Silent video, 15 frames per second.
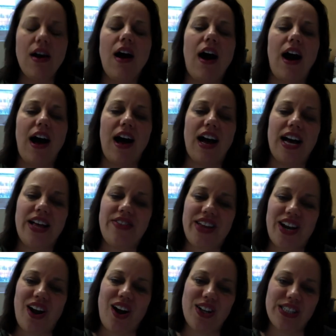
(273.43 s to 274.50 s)
and
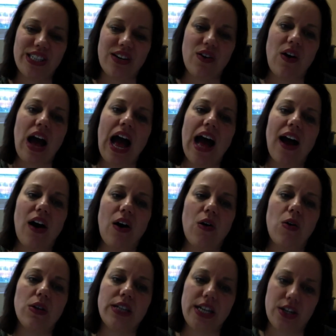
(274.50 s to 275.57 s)
then also
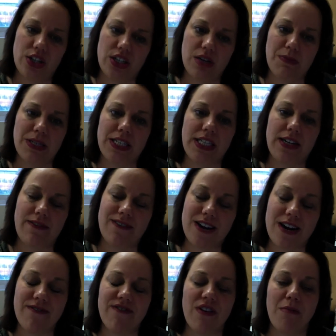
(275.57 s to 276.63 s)
how leadership is
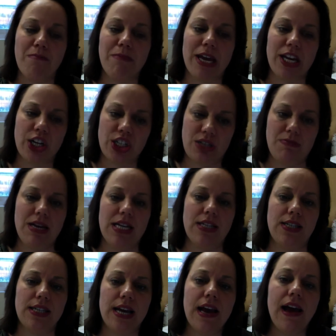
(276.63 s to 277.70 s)
different from
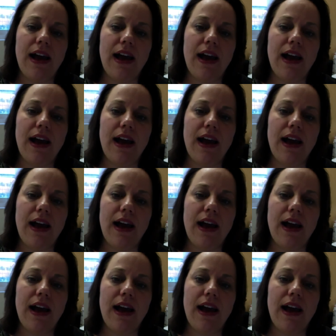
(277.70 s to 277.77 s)
management.